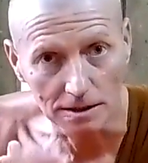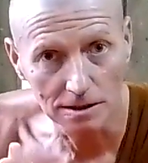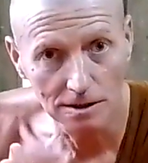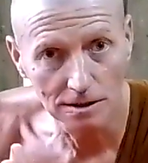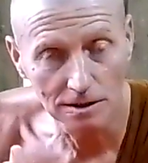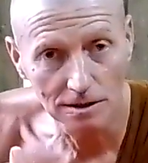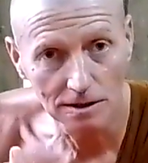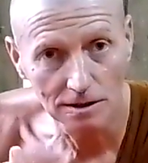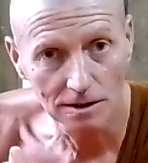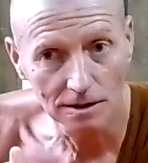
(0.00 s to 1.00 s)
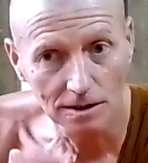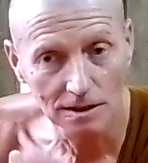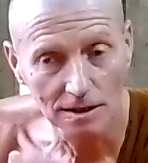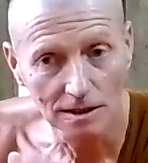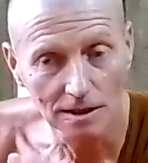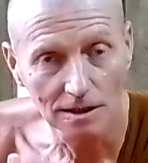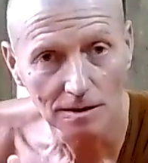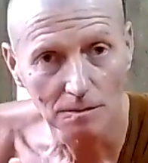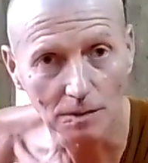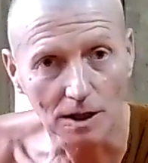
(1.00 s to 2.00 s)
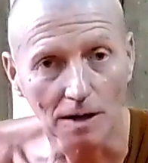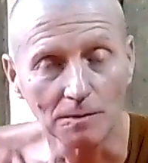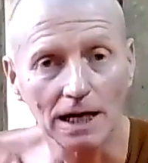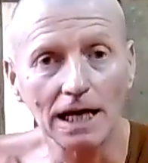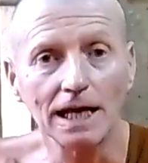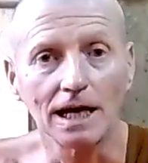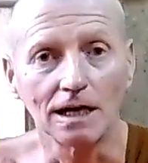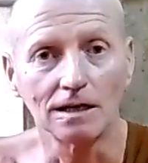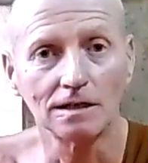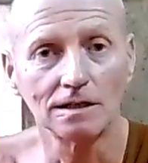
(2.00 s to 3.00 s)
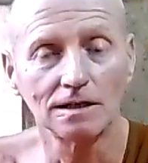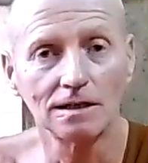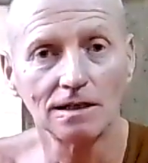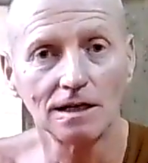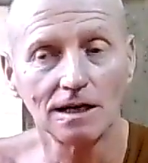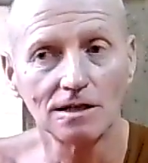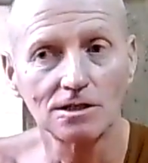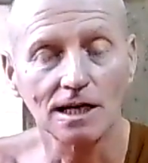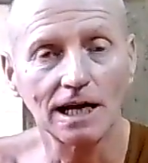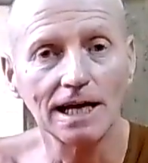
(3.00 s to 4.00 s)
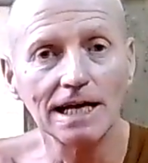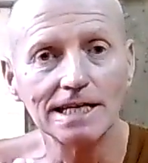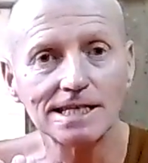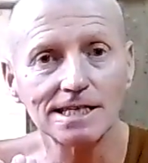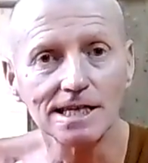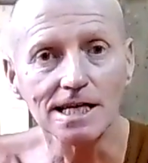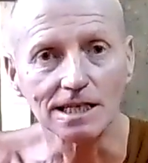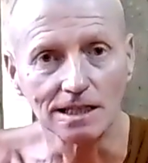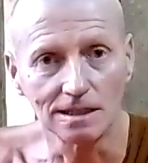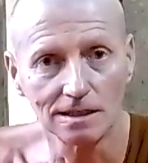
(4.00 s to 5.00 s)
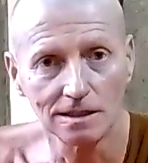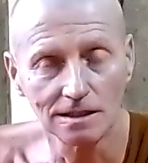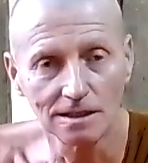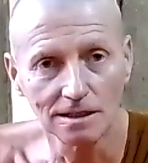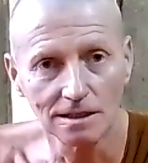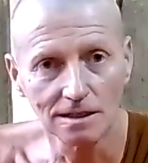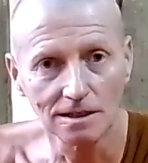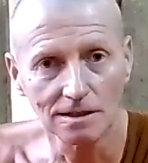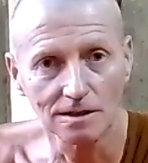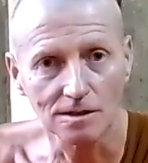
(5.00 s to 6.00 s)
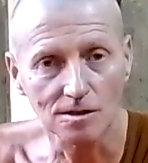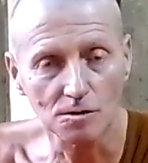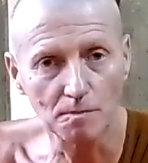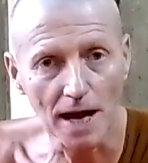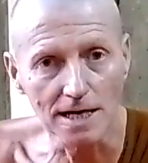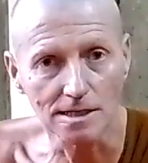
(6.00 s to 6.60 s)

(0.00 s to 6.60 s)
become clear, to clearly see the space between thoughts.